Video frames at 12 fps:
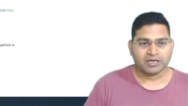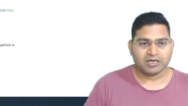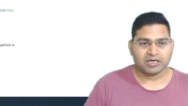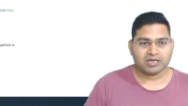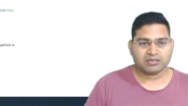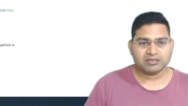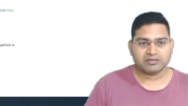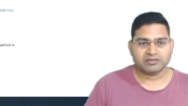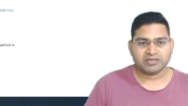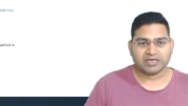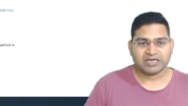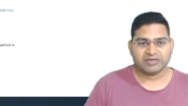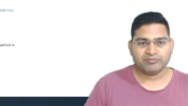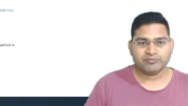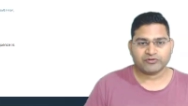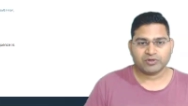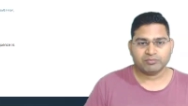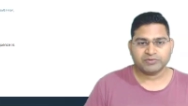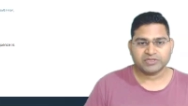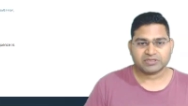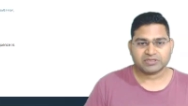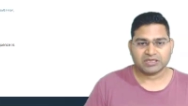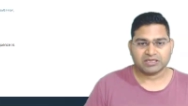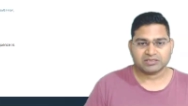are derived from this
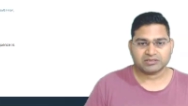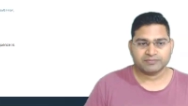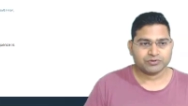class.